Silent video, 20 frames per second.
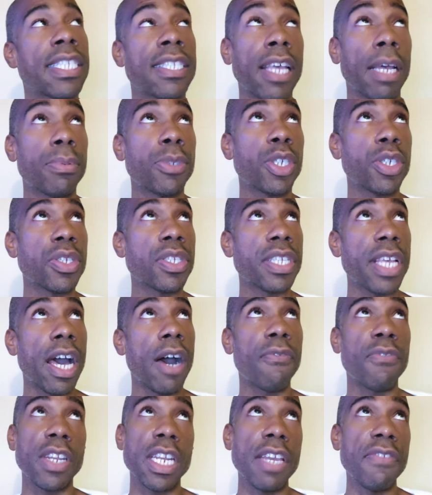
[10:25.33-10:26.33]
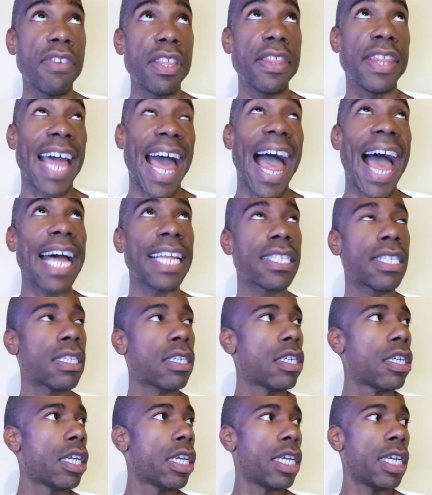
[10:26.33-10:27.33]
Except yourself, and even
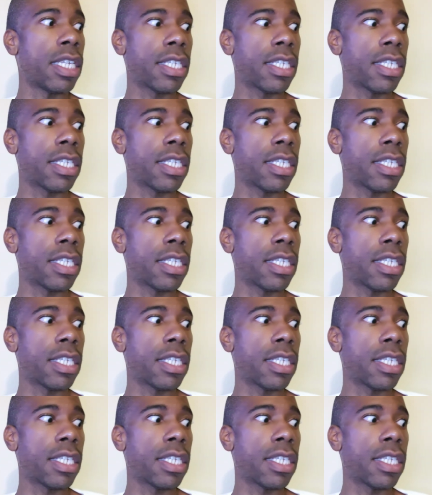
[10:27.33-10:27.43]
that